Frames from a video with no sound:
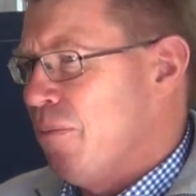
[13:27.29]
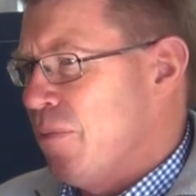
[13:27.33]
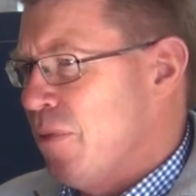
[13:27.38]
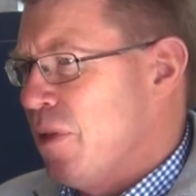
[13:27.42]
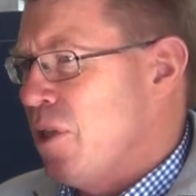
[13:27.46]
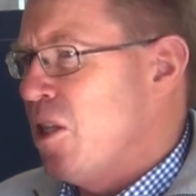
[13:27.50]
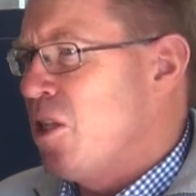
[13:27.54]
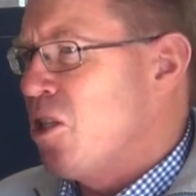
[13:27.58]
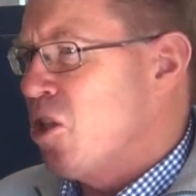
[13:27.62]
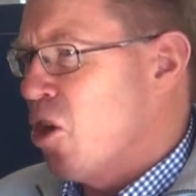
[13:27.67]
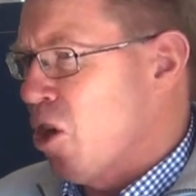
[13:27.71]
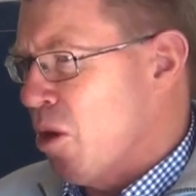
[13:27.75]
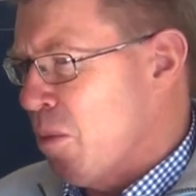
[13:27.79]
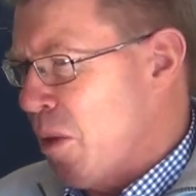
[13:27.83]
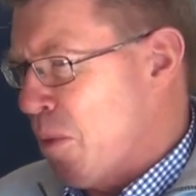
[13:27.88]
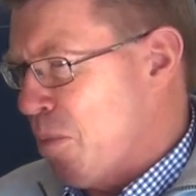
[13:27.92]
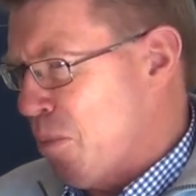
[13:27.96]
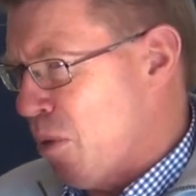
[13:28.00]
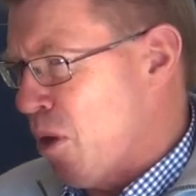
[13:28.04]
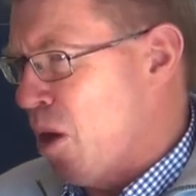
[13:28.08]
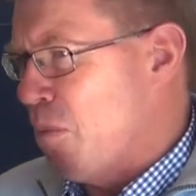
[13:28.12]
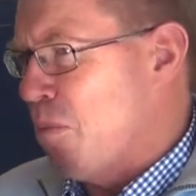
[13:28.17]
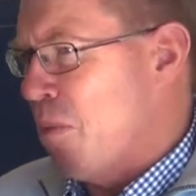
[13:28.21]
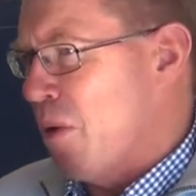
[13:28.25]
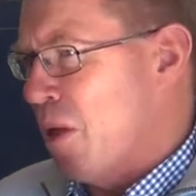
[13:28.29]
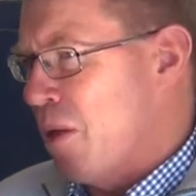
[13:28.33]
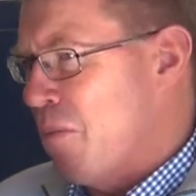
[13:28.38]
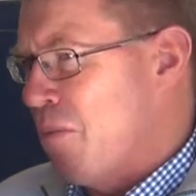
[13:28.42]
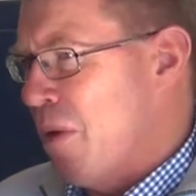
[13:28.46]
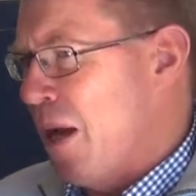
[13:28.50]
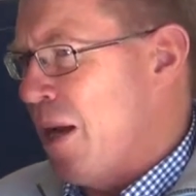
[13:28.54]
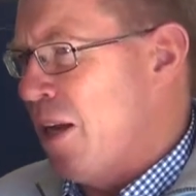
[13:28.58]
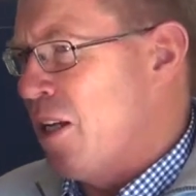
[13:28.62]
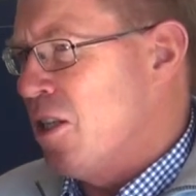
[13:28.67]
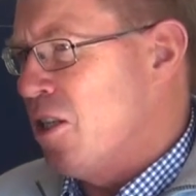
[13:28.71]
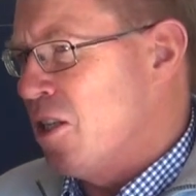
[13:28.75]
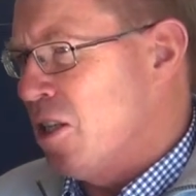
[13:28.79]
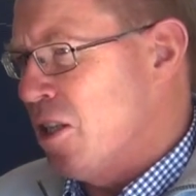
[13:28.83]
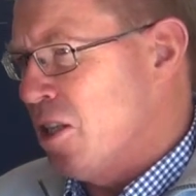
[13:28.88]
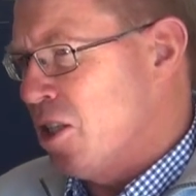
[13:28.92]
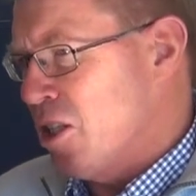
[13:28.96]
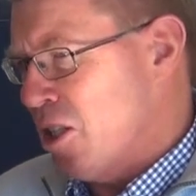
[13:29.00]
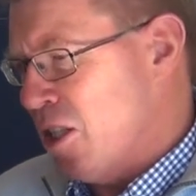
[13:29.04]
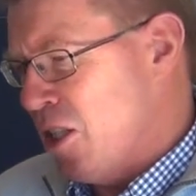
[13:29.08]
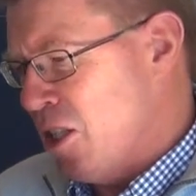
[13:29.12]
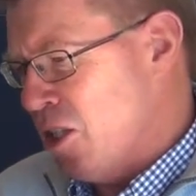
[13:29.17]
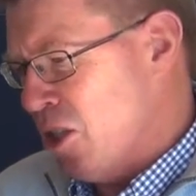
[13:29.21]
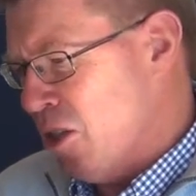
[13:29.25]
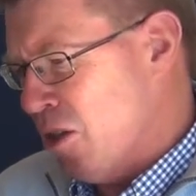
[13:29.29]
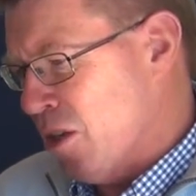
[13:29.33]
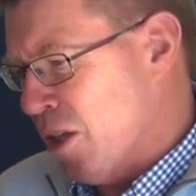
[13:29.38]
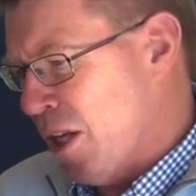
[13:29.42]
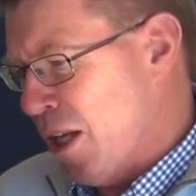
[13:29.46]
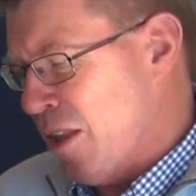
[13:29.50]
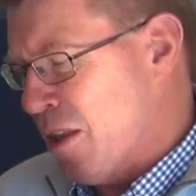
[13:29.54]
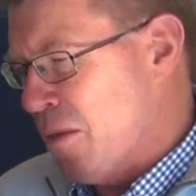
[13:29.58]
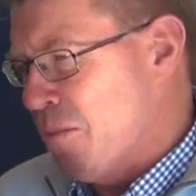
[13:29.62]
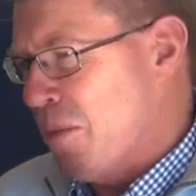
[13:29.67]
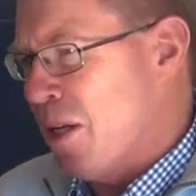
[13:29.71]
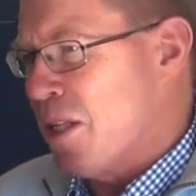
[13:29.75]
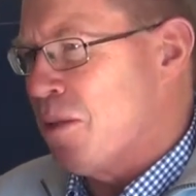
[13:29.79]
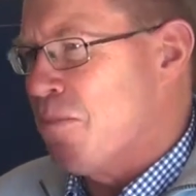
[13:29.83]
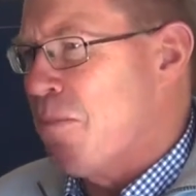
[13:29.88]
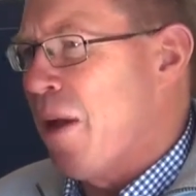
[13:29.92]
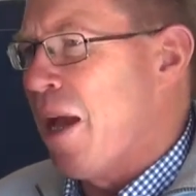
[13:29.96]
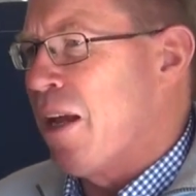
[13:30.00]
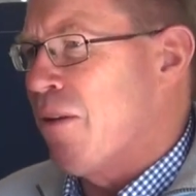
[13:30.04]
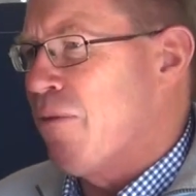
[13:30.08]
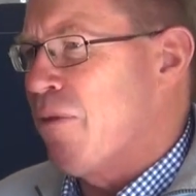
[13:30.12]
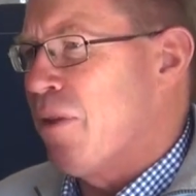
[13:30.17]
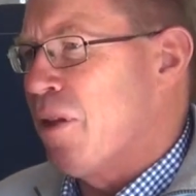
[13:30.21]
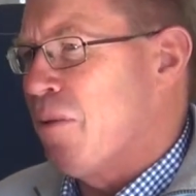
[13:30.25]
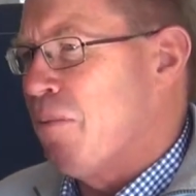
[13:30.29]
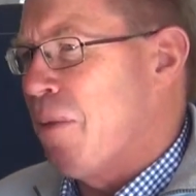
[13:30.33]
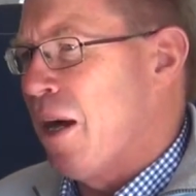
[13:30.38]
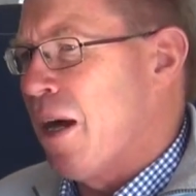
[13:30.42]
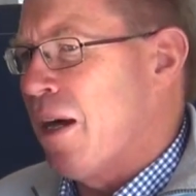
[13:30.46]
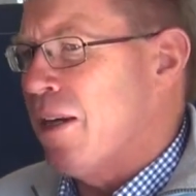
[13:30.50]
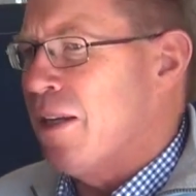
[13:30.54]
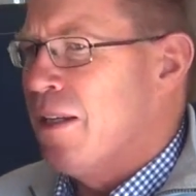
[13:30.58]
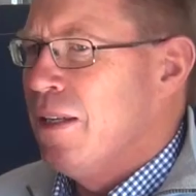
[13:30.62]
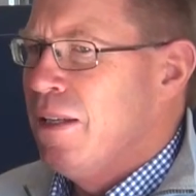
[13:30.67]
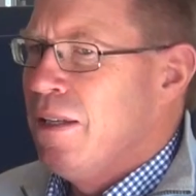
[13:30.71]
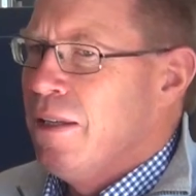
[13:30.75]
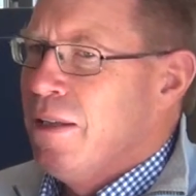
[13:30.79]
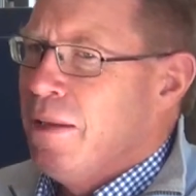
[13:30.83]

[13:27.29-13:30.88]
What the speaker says: It's got to be properly managed. It's got to get the best bang for the buck.